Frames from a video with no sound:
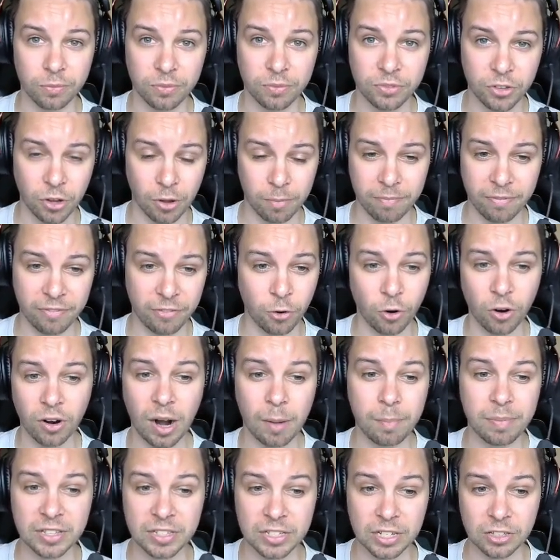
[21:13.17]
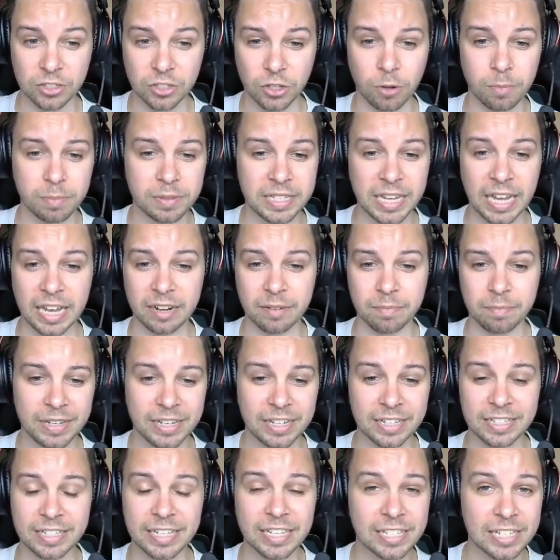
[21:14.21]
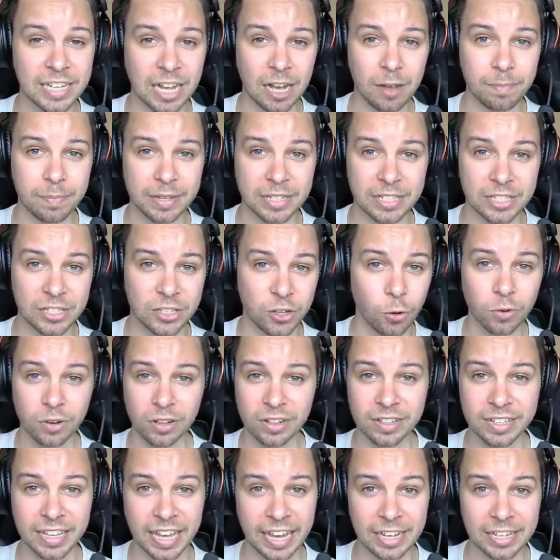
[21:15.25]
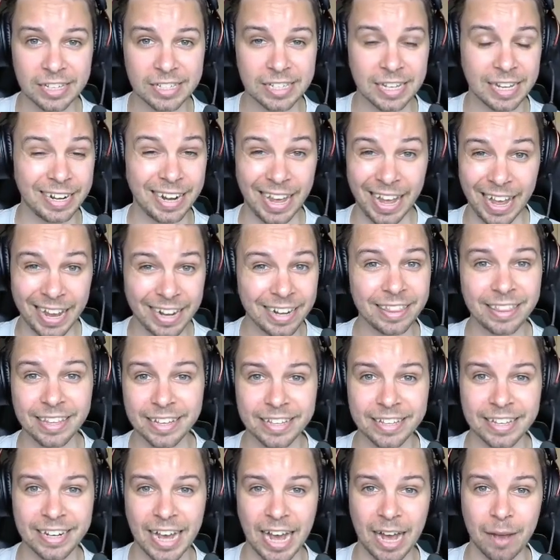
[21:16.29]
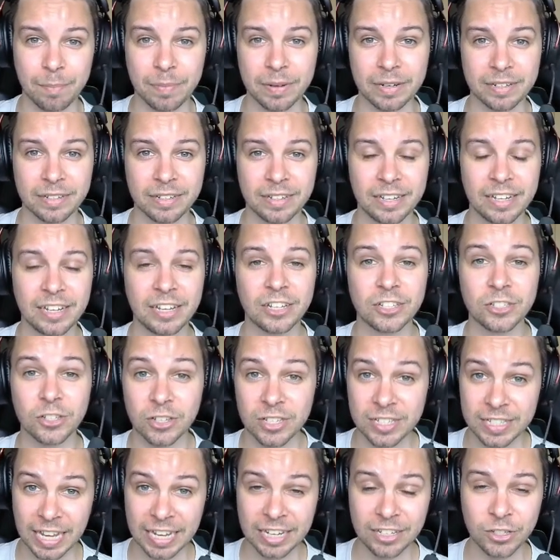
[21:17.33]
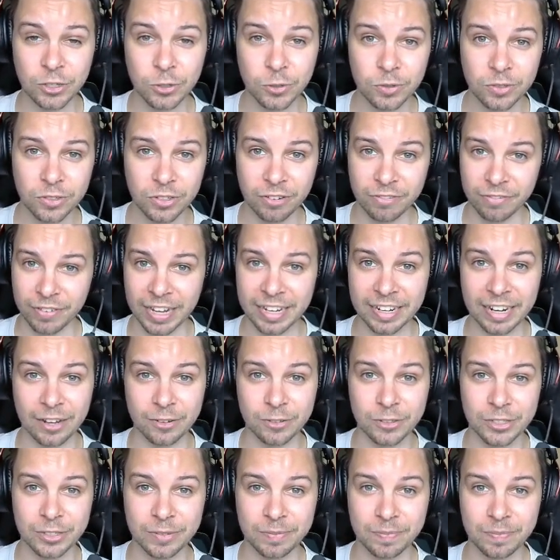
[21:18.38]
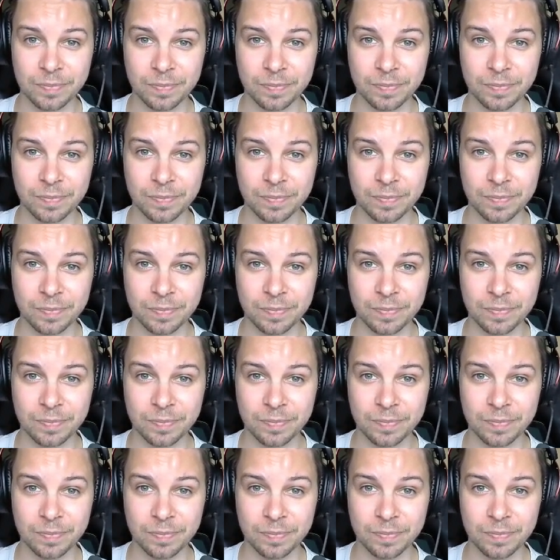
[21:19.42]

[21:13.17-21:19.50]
top 4 up until top 10? Because this cup is total chaos and anything can happen. So stay tuned to find out.